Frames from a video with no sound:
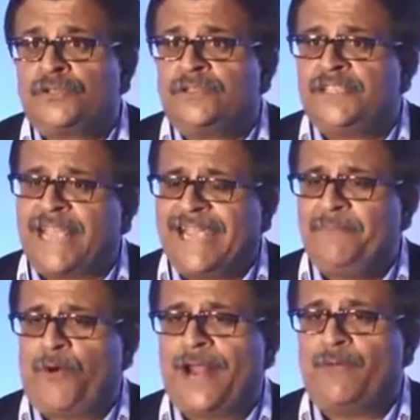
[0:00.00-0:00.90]
The
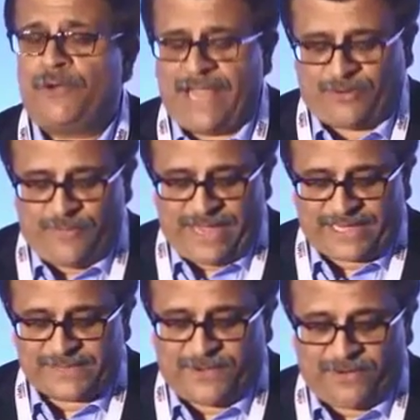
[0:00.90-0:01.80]
second point I would like to make
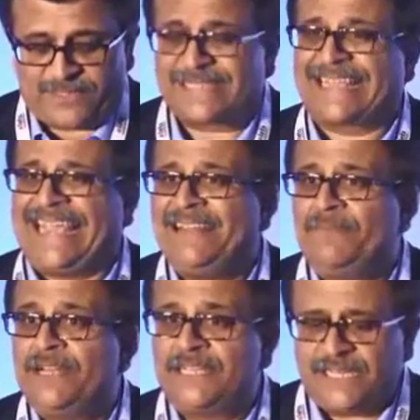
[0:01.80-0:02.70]
is about
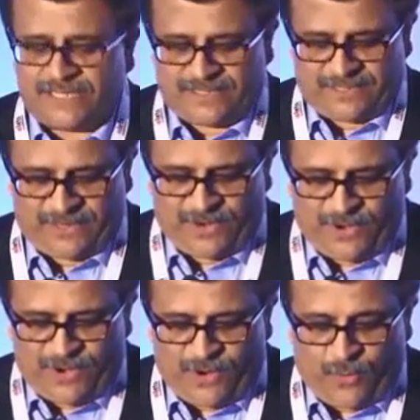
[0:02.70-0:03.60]
scalability,
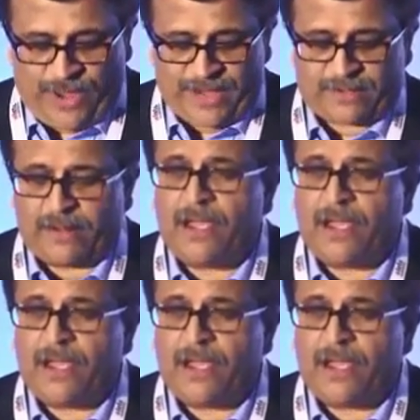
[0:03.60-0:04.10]
where